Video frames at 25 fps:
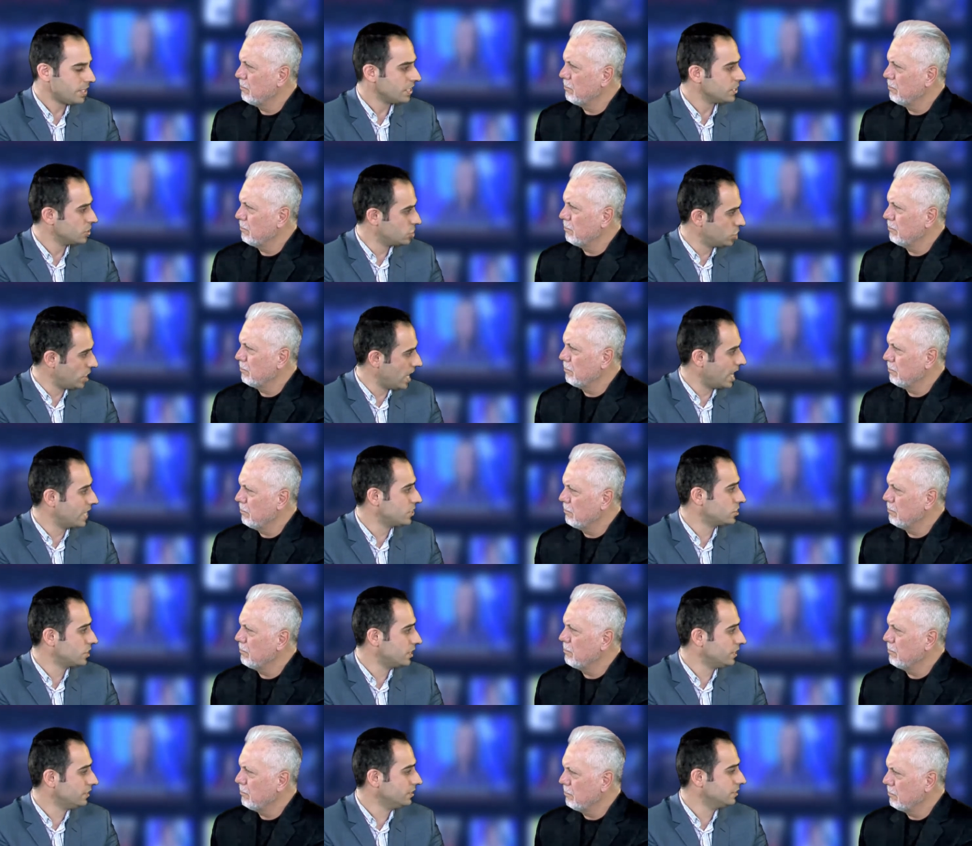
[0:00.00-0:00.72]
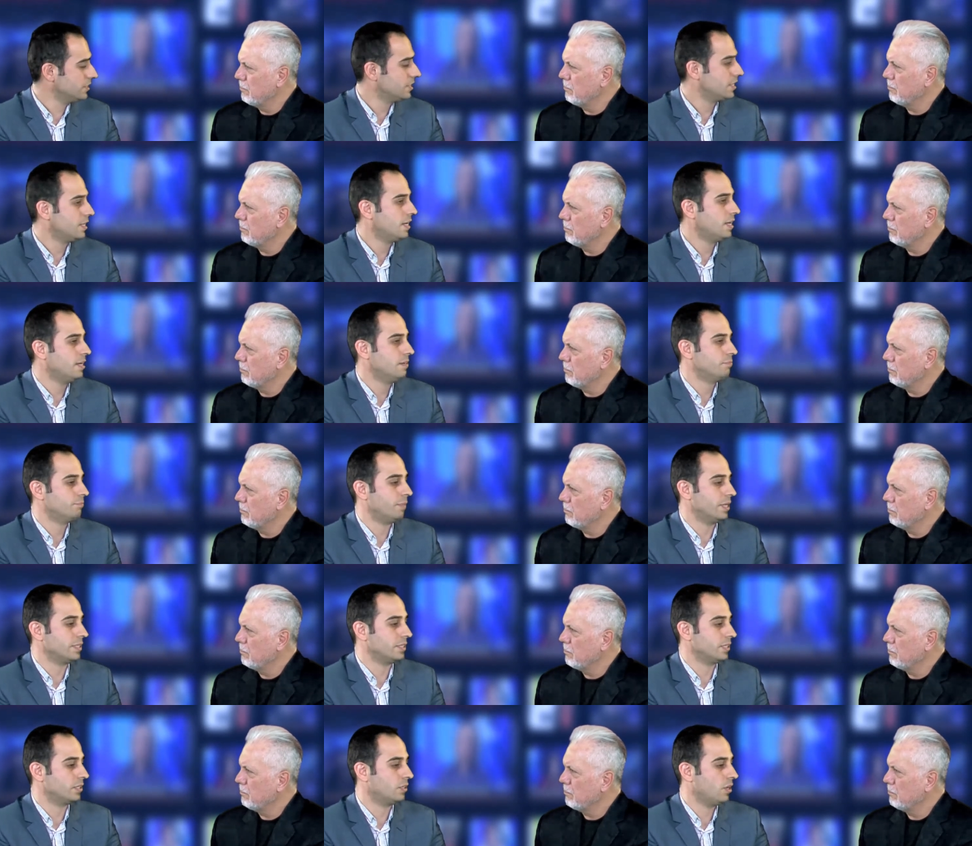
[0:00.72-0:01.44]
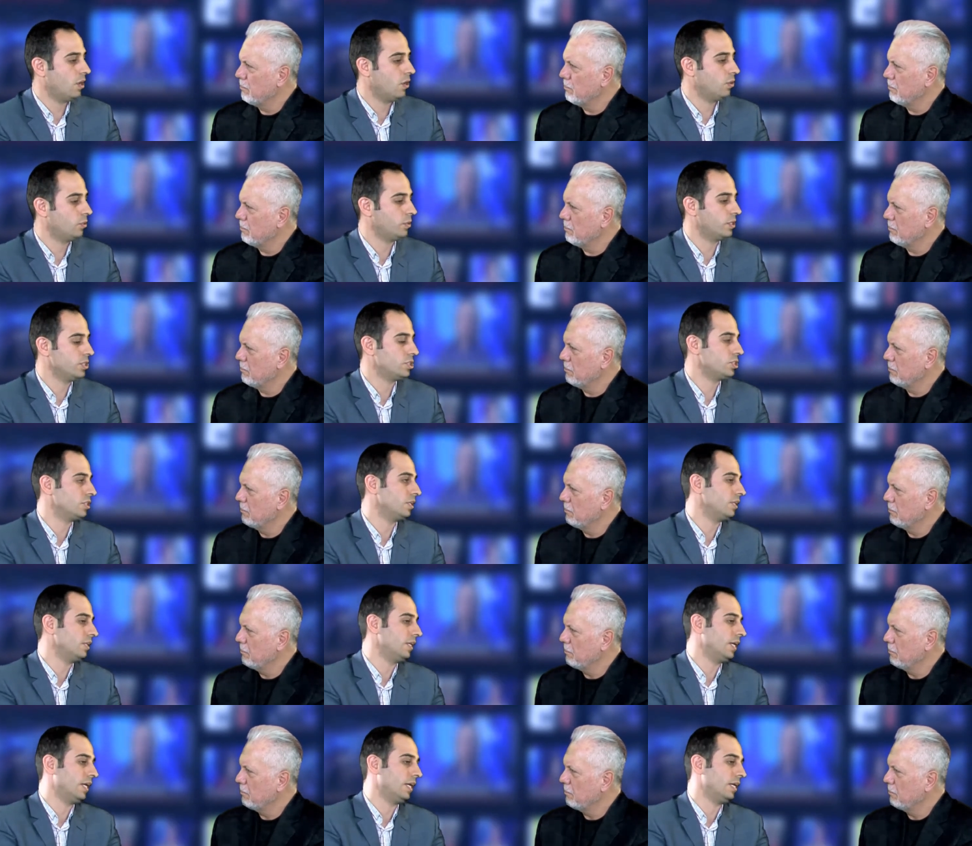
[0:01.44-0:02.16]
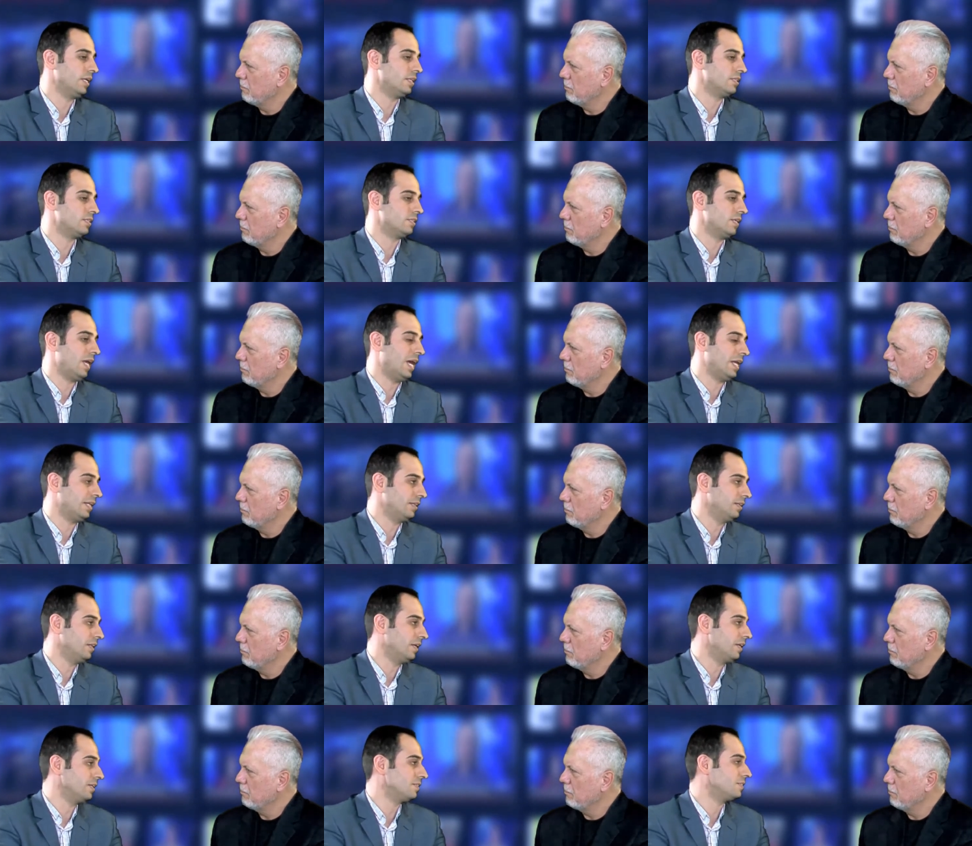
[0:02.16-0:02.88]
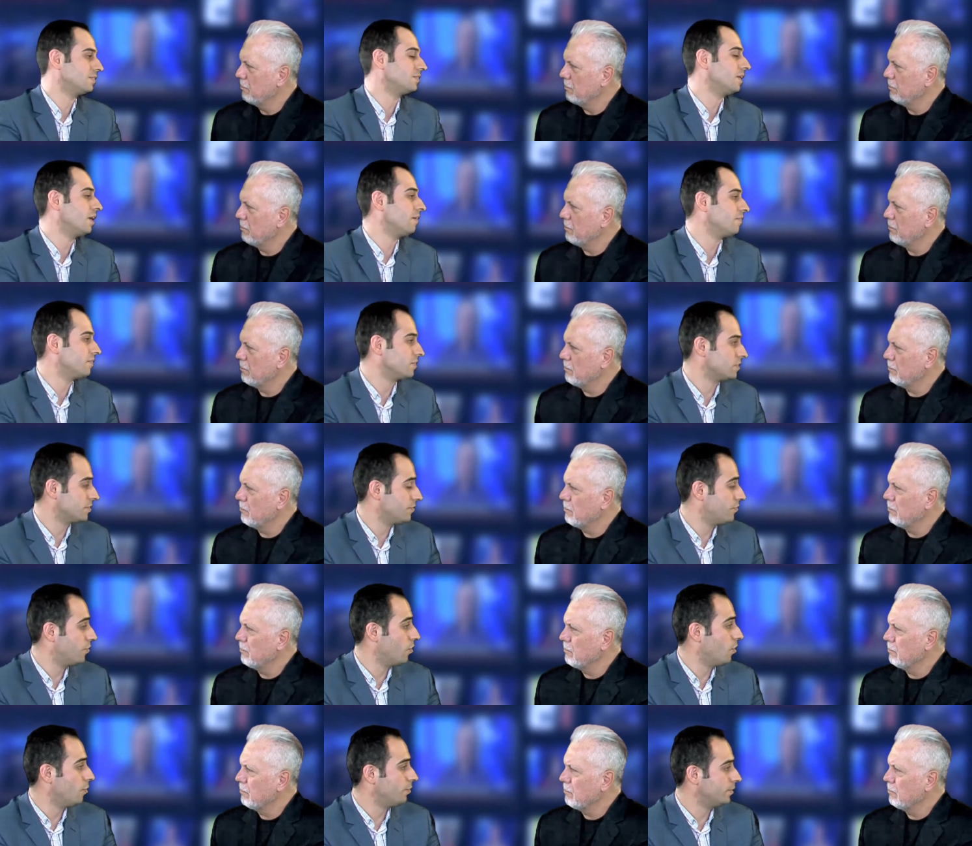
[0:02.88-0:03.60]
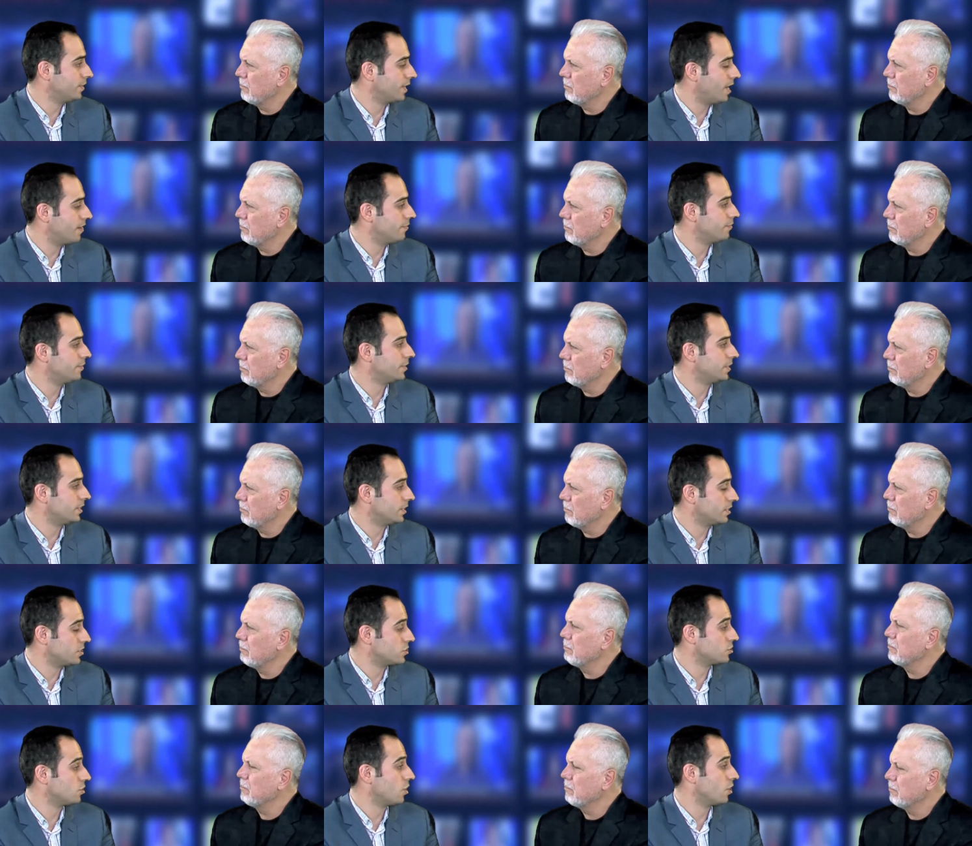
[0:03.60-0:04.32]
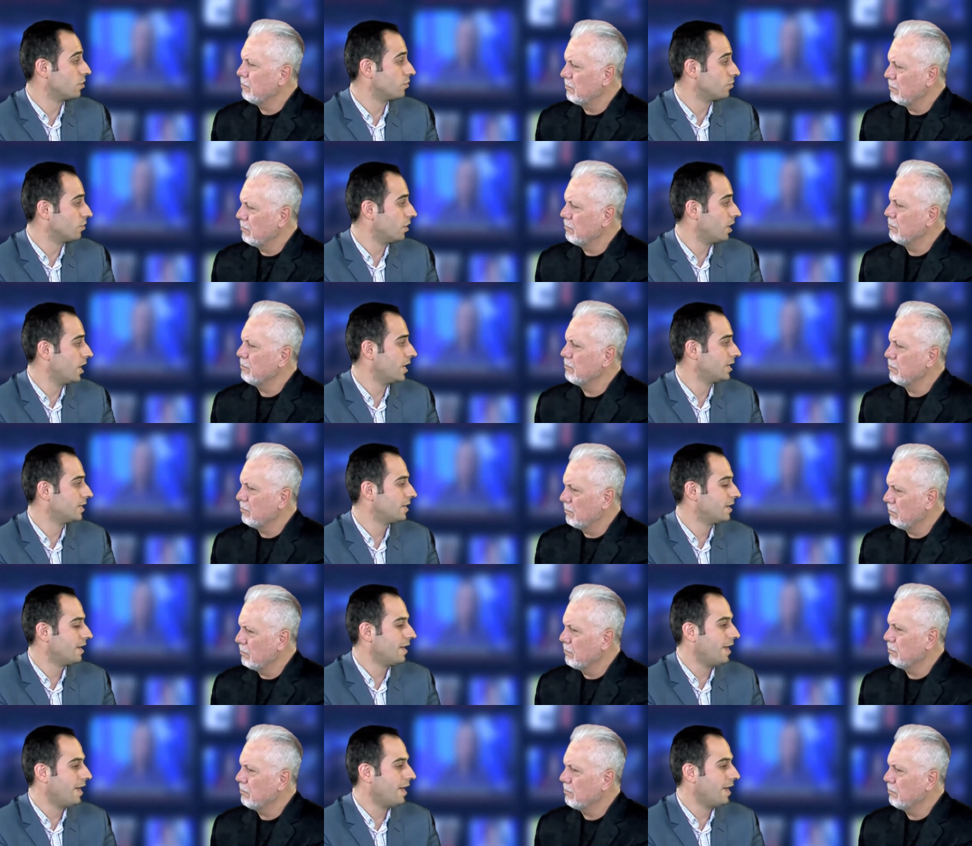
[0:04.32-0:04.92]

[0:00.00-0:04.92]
Speaker 1: changing, but the coalition needs at least seven to form government in its own right.